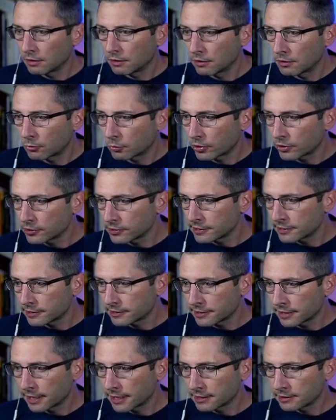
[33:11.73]
The worst
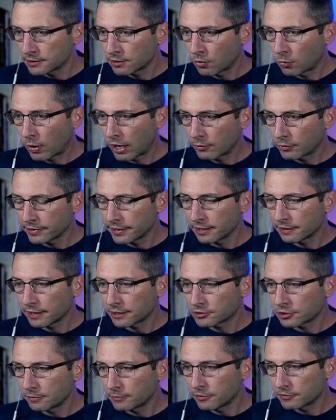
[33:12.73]
says, why would the
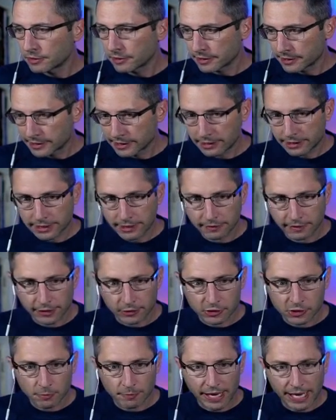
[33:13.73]
electron move to the silicon
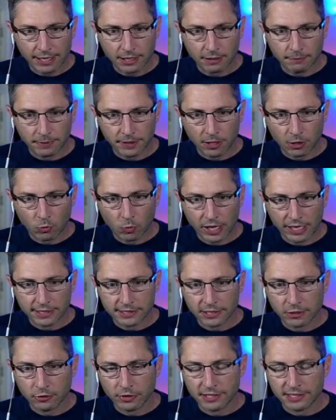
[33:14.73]
layer? So back up here, why is
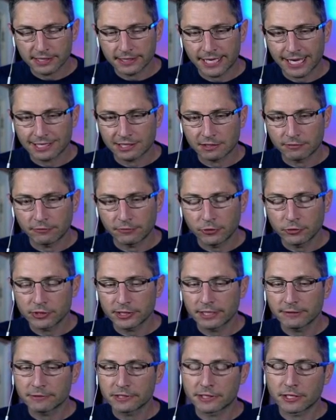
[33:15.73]
there this net
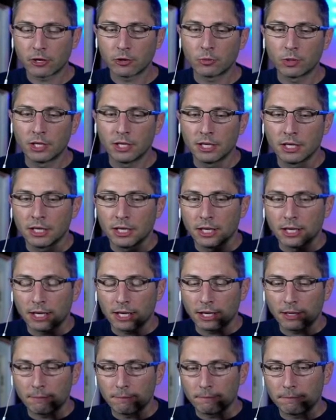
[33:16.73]
diffuseness? So
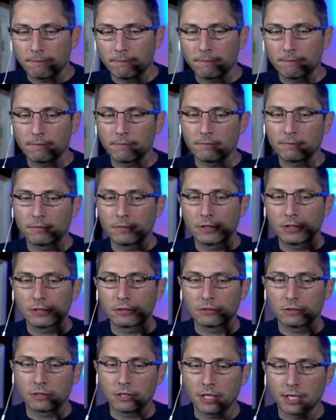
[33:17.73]

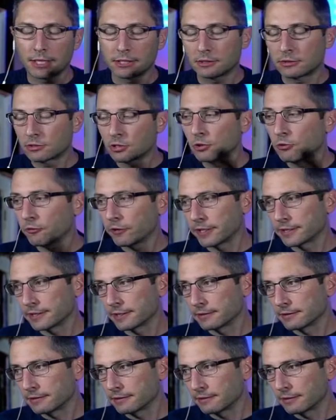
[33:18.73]
two
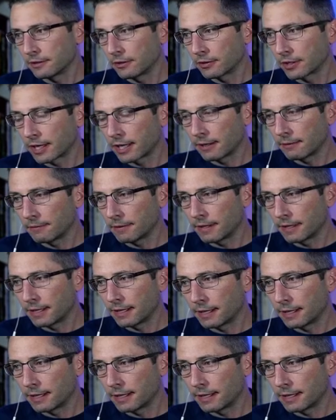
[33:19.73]
reasons, okay?